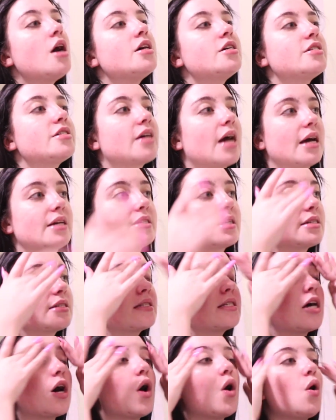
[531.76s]
As you guys can
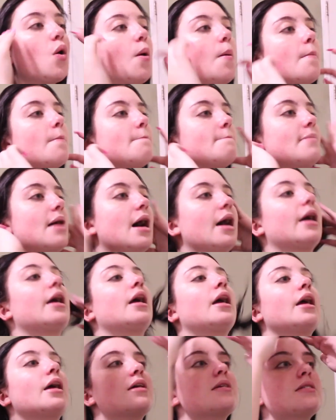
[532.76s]
tell,
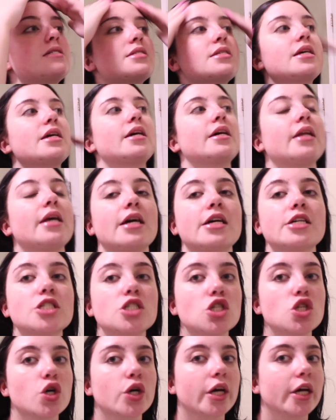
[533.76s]
my skin is
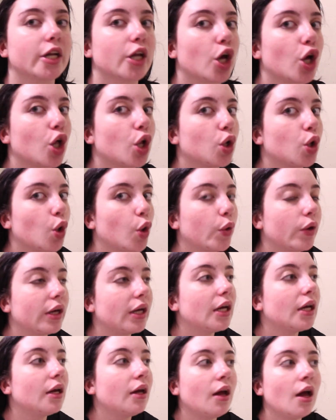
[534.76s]
looking
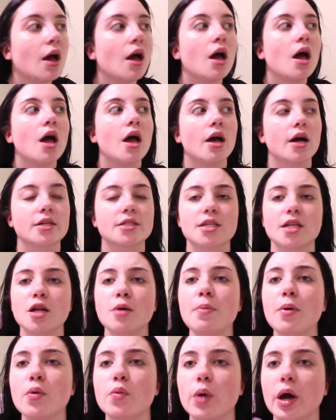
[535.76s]
glowy. It's a
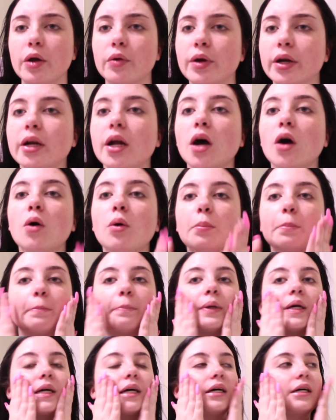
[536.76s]
little bit red right now
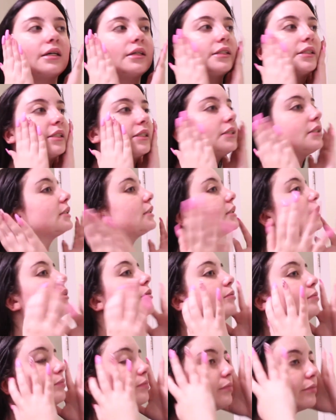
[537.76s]
because
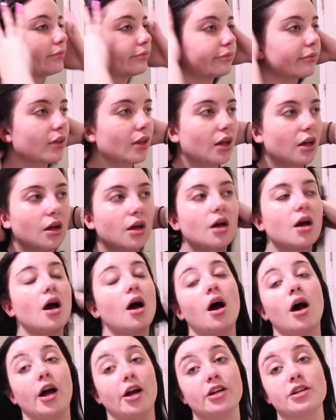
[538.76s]

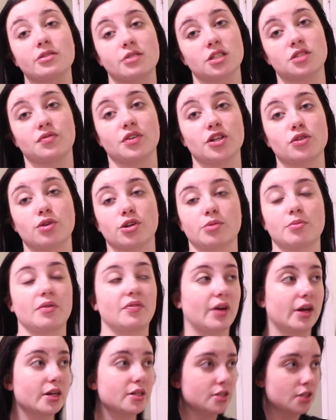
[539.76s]
I just finished washing my
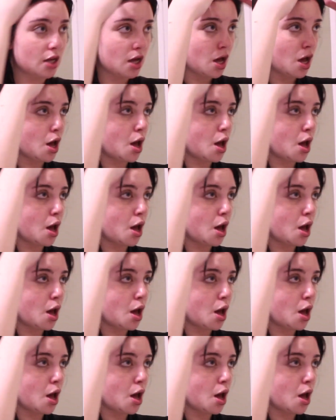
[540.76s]
face.